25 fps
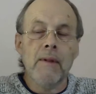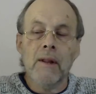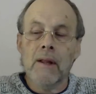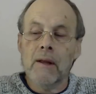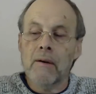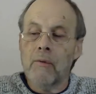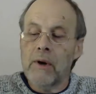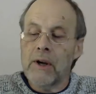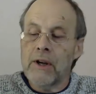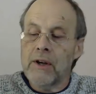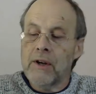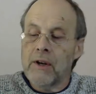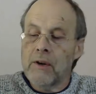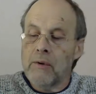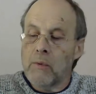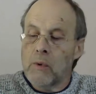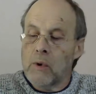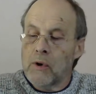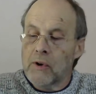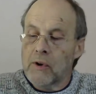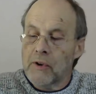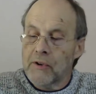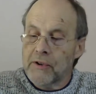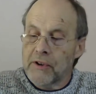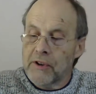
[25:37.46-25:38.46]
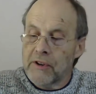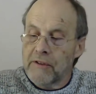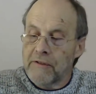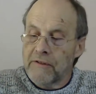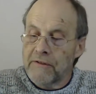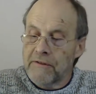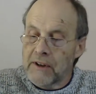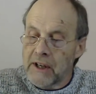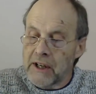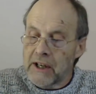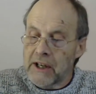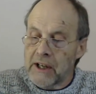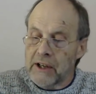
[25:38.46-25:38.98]
When you walk through the
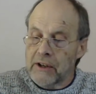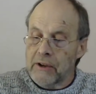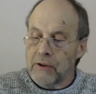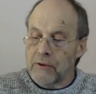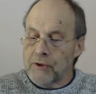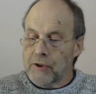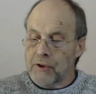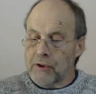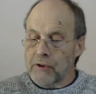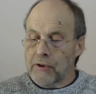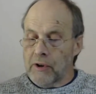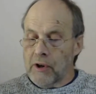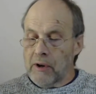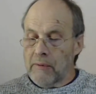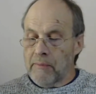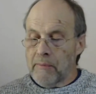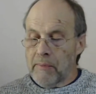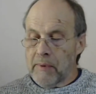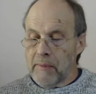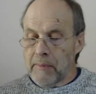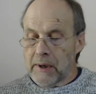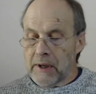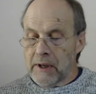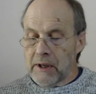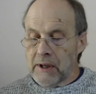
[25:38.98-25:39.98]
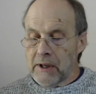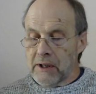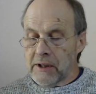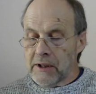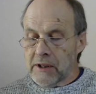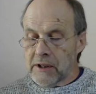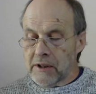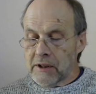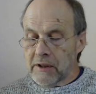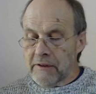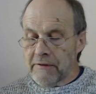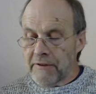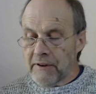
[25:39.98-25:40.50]
fire, you shall not be burned,
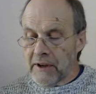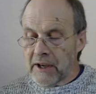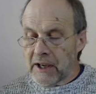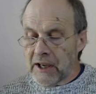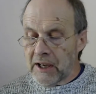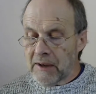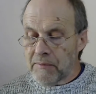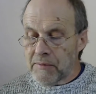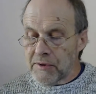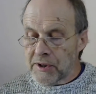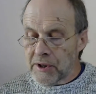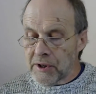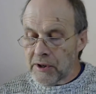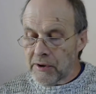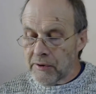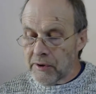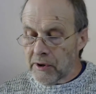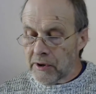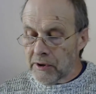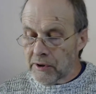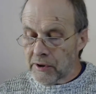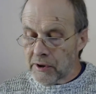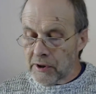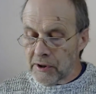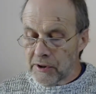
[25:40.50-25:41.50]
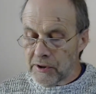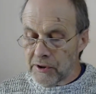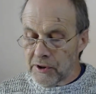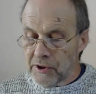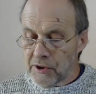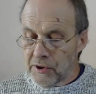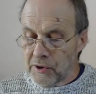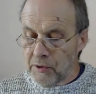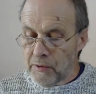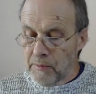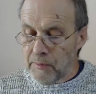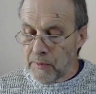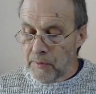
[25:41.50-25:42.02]
and the flame shall not
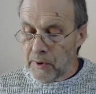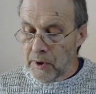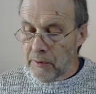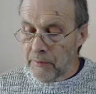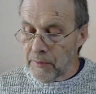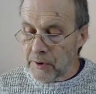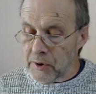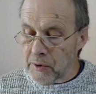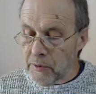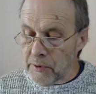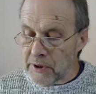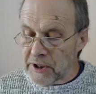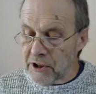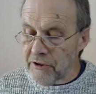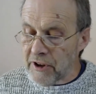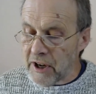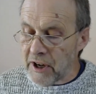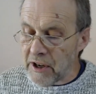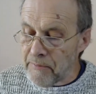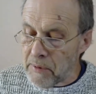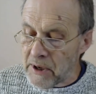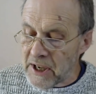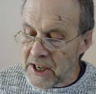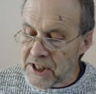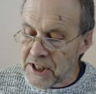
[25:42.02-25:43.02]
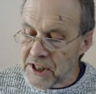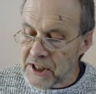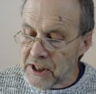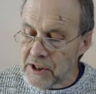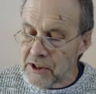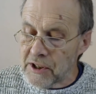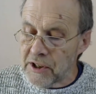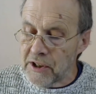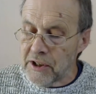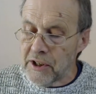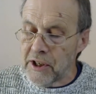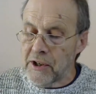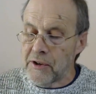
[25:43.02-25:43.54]
consume you. It's always a great blessing
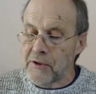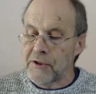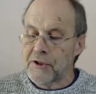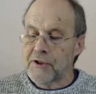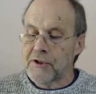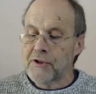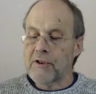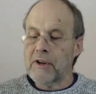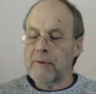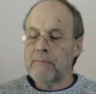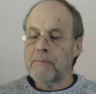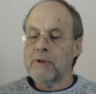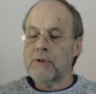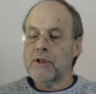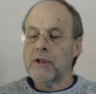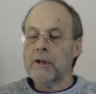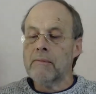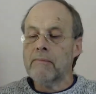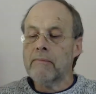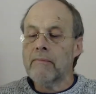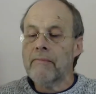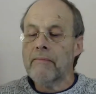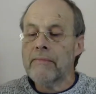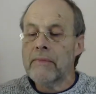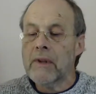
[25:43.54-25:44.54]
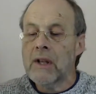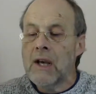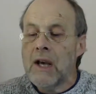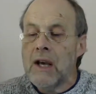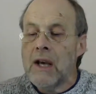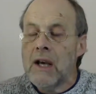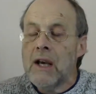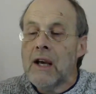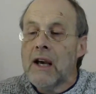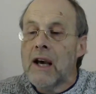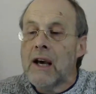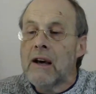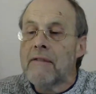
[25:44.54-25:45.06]
to know the scripture.
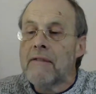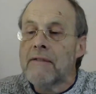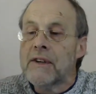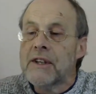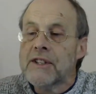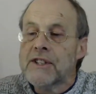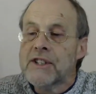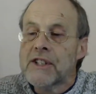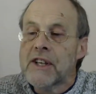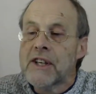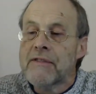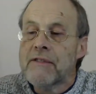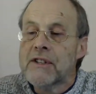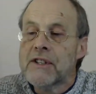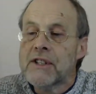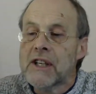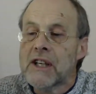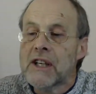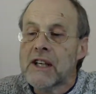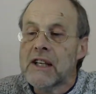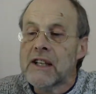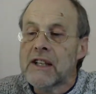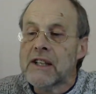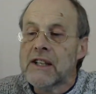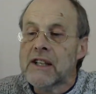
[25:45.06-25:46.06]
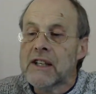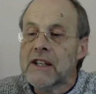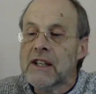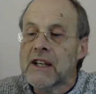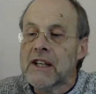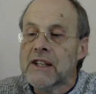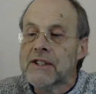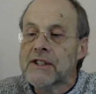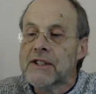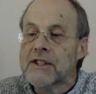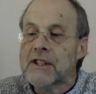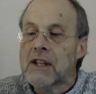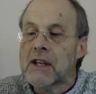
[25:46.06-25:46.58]
And verse 17
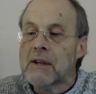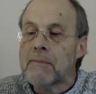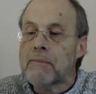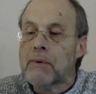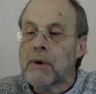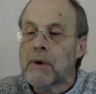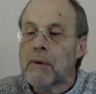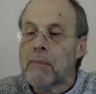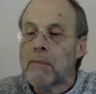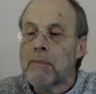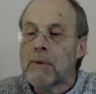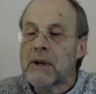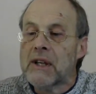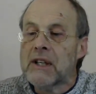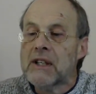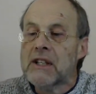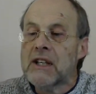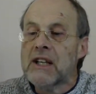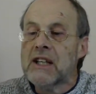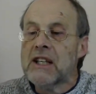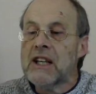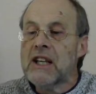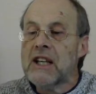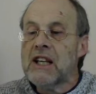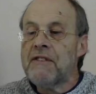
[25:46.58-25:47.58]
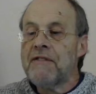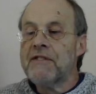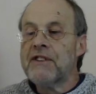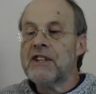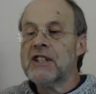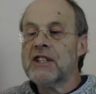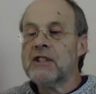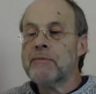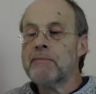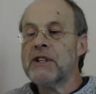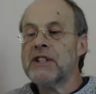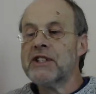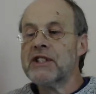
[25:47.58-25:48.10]
indicates that they probably did. If
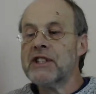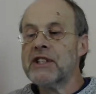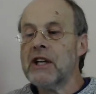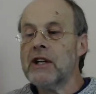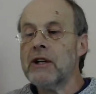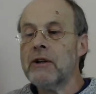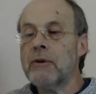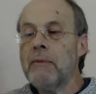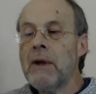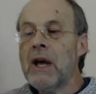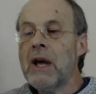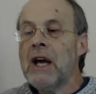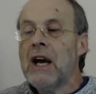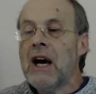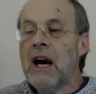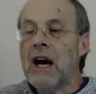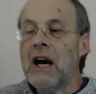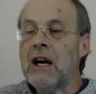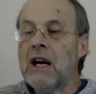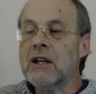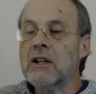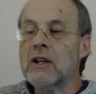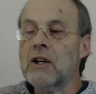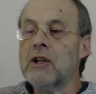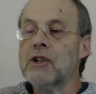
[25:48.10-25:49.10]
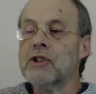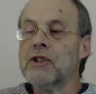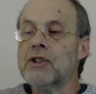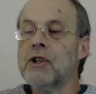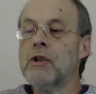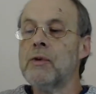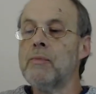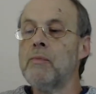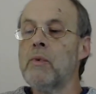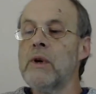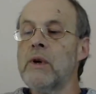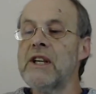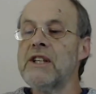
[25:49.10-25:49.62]
this be so, our God,
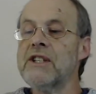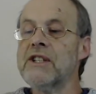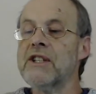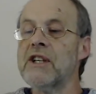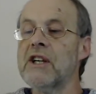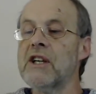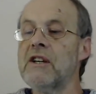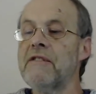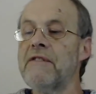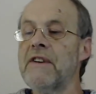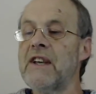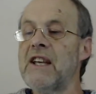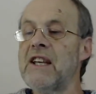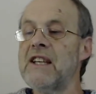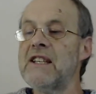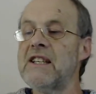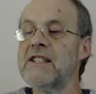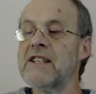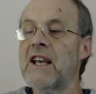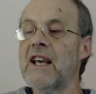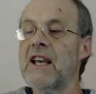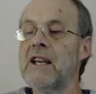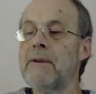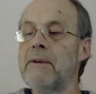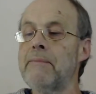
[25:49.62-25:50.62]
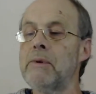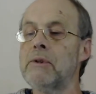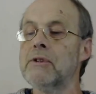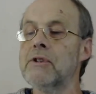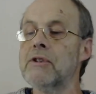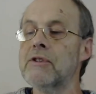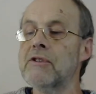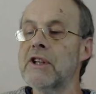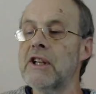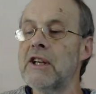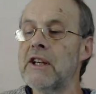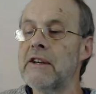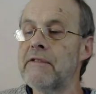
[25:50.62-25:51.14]
whom we serve, is able to
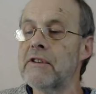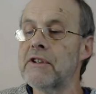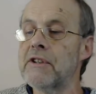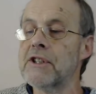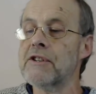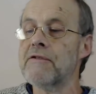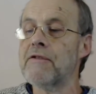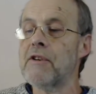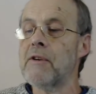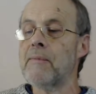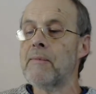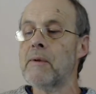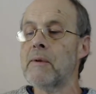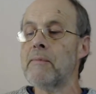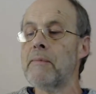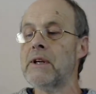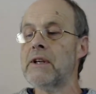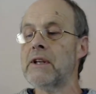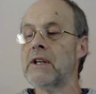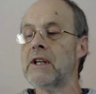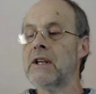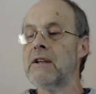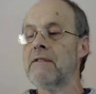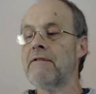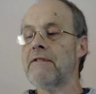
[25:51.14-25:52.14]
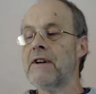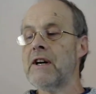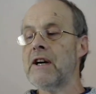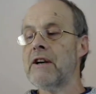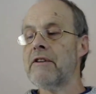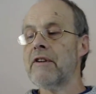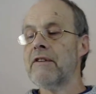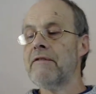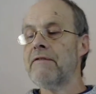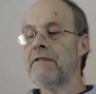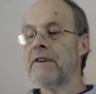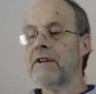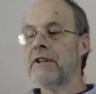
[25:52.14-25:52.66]
deliver us from the burning
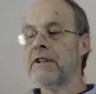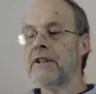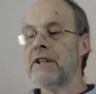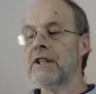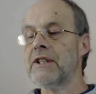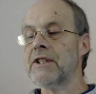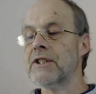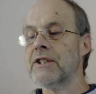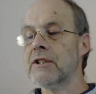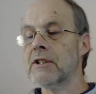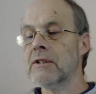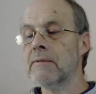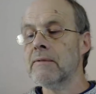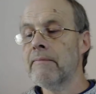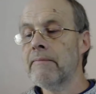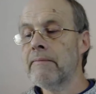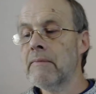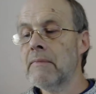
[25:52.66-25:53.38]
fiery furnace.